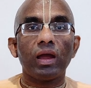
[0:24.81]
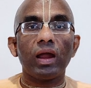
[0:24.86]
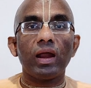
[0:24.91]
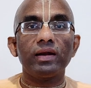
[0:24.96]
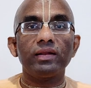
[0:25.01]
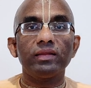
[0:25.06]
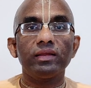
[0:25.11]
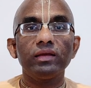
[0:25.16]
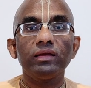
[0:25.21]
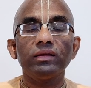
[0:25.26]

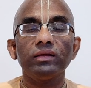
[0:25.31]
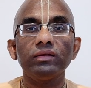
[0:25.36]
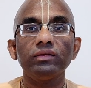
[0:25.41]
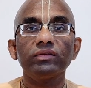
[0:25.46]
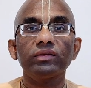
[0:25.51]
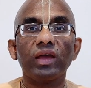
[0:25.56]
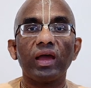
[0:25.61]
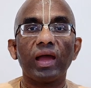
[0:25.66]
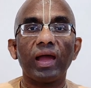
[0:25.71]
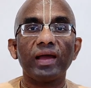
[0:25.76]
And
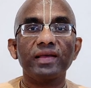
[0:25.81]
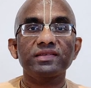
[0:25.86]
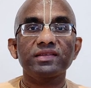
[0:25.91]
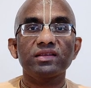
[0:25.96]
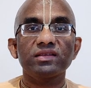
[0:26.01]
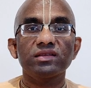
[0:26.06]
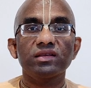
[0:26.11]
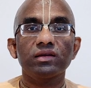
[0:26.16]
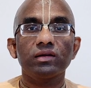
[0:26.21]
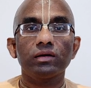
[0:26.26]
this acts
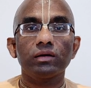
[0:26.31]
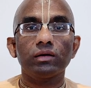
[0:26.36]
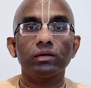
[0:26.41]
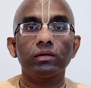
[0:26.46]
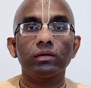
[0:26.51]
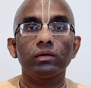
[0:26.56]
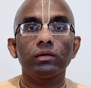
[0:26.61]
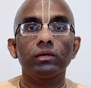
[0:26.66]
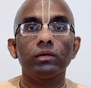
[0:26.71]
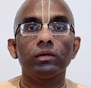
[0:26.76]
as a